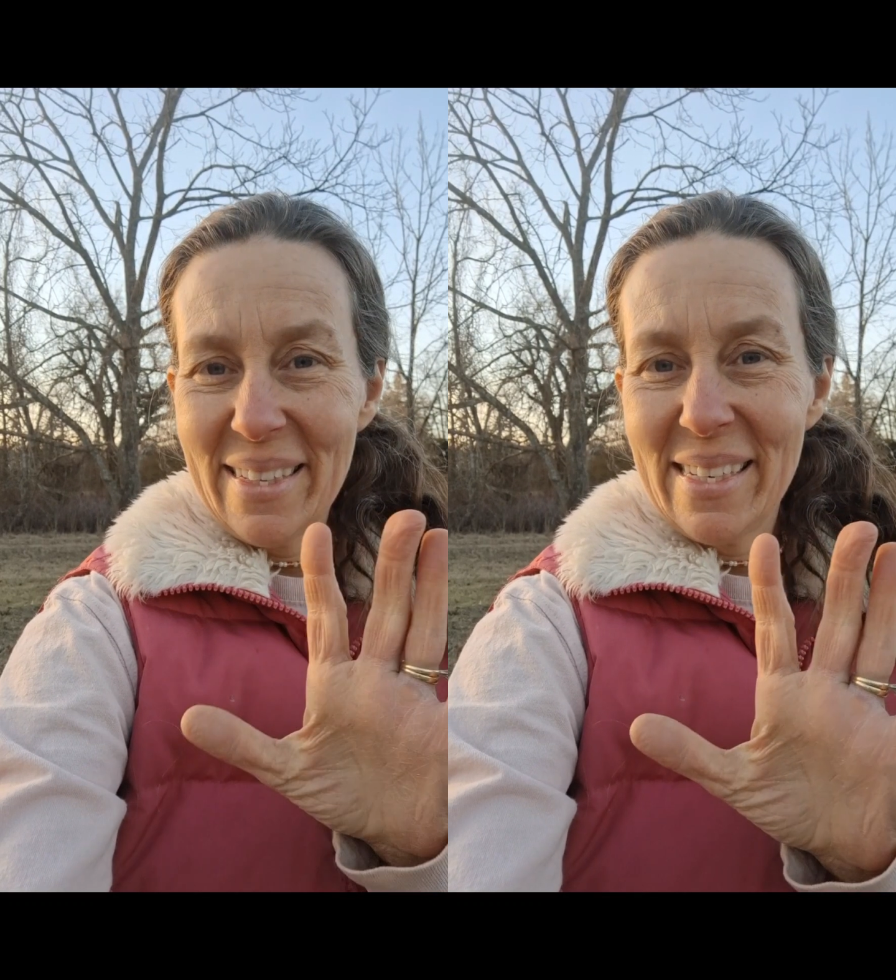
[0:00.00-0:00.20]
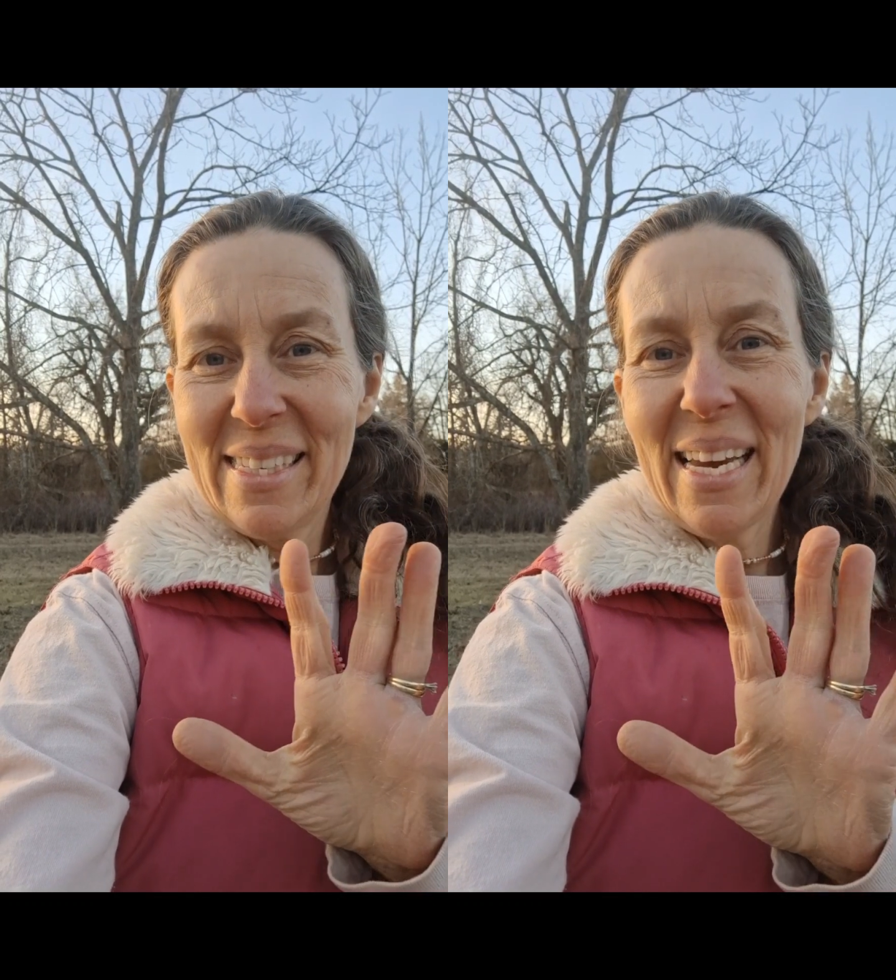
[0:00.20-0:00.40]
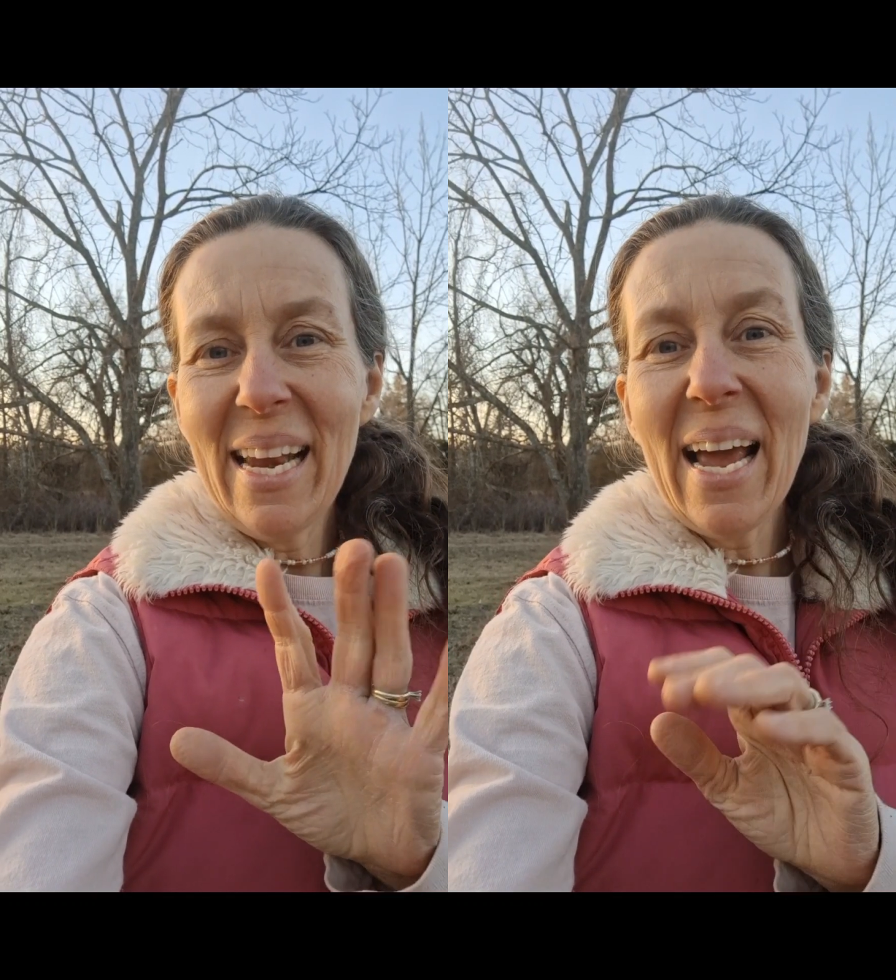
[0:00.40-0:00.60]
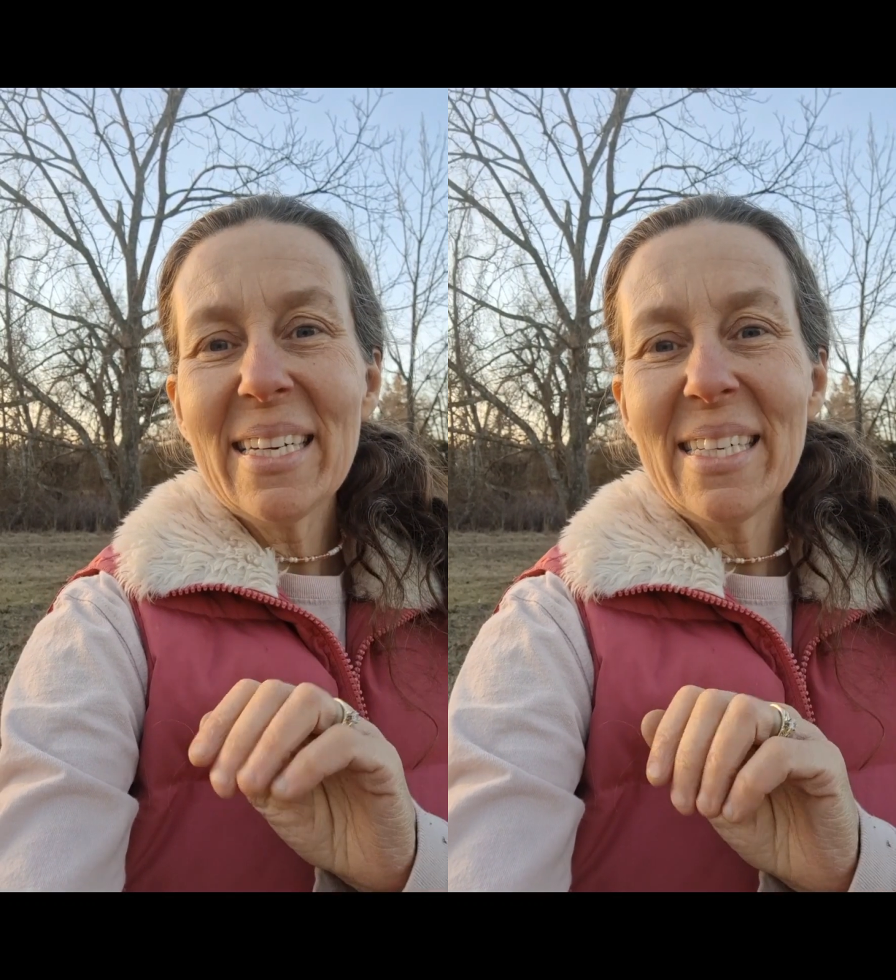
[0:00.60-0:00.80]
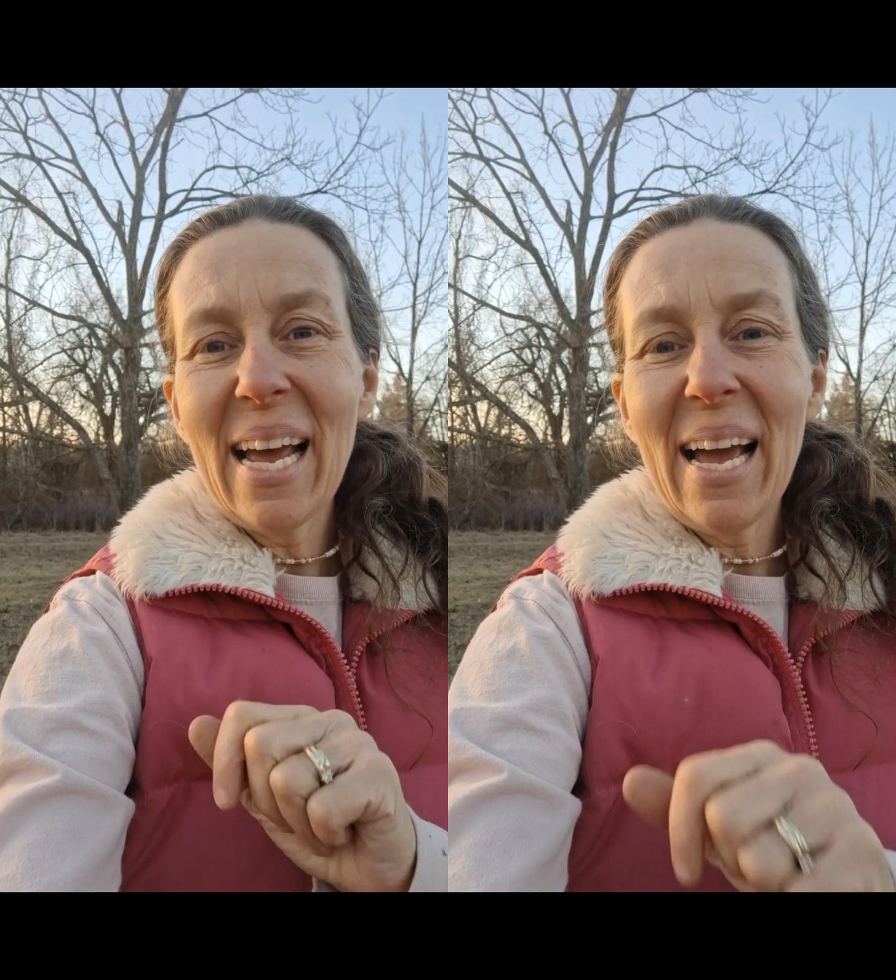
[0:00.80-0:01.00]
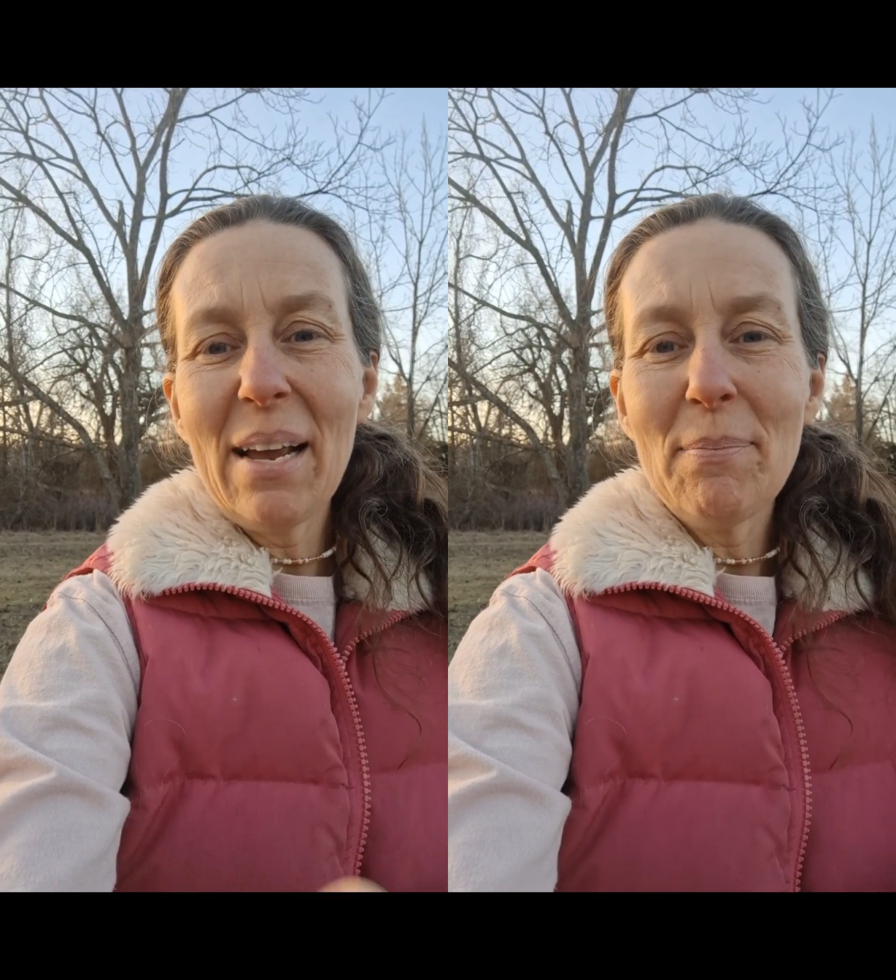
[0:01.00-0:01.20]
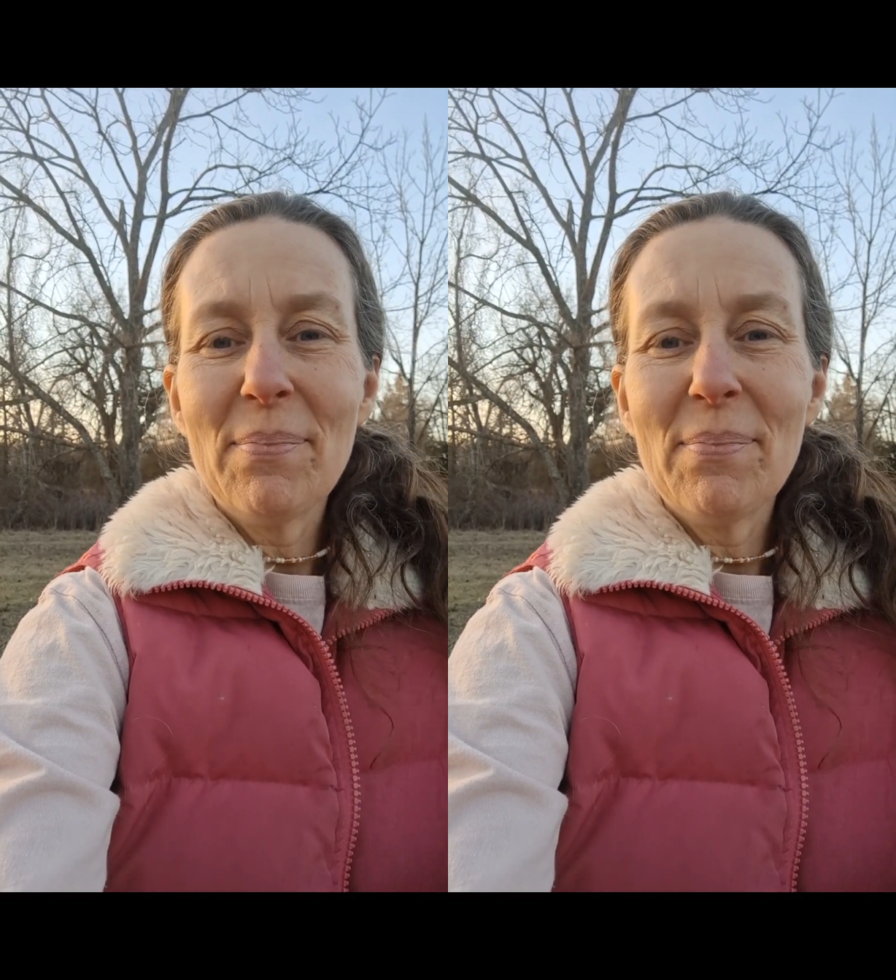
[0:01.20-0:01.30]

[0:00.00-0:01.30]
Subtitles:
See you next time.